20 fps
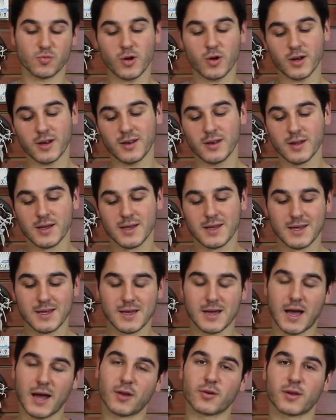One,
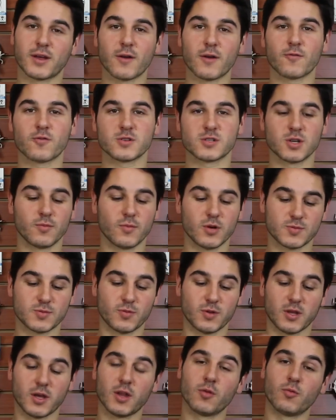I don't care for so much,
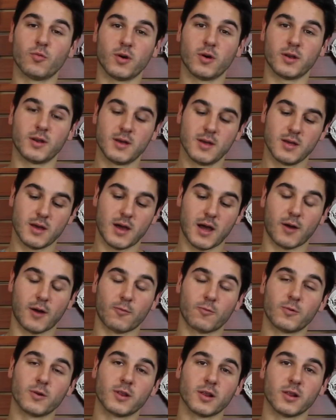but the other one, I
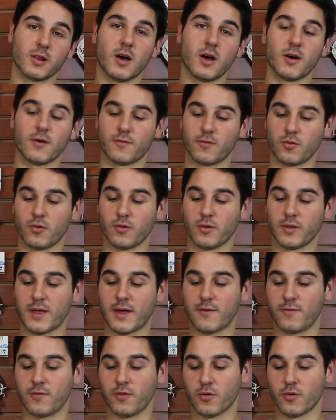really love on
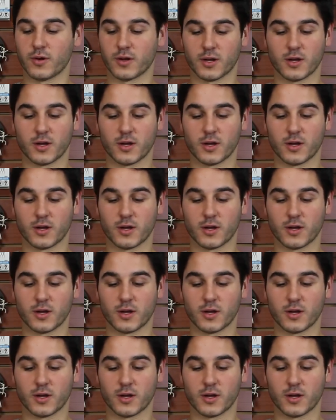that floating